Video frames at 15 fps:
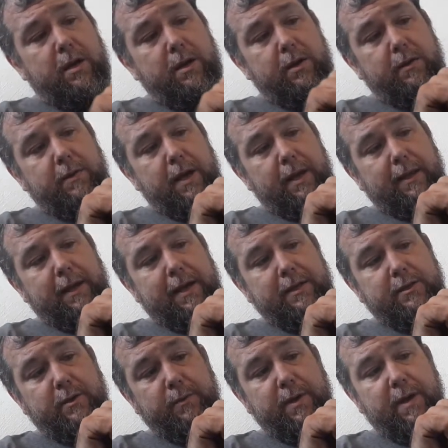that
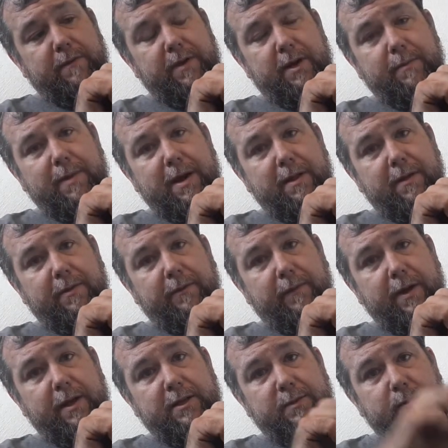line's going to be over here by the
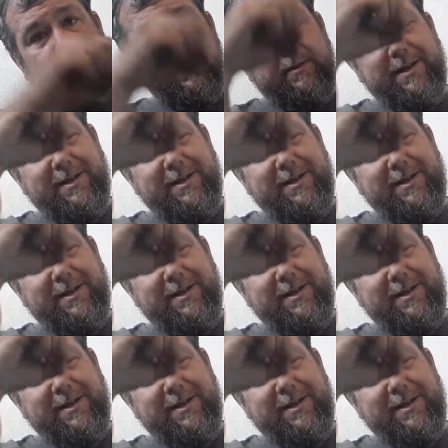threads because that